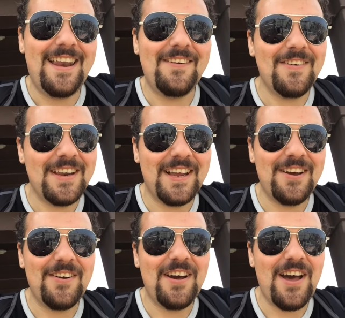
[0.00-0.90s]
and I'm going to
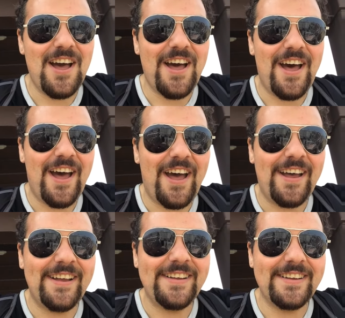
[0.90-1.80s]
go,
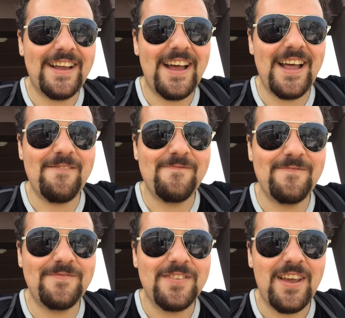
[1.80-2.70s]
ah,
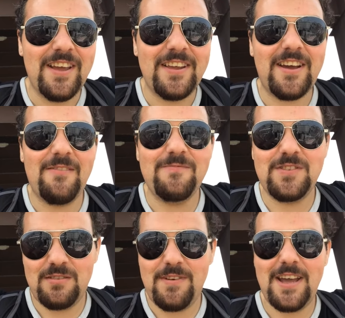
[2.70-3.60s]
um, come
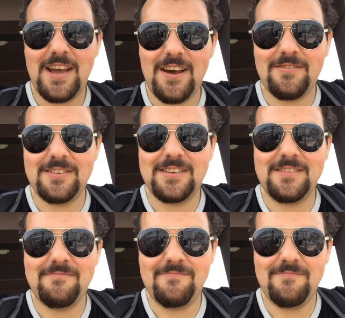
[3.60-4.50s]
to my
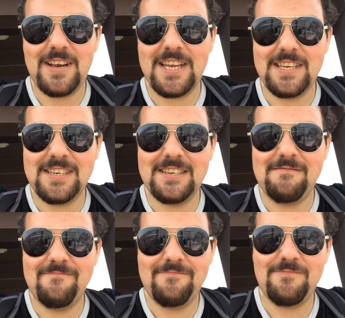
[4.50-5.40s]
house, please,
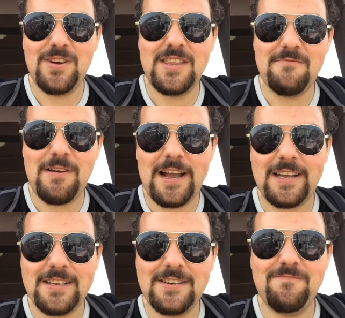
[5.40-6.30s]
with the
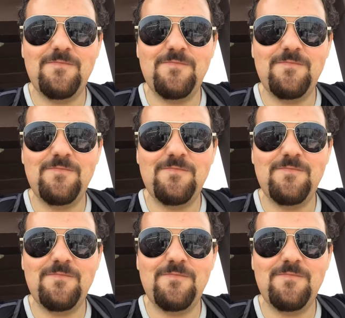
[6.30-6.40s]
package.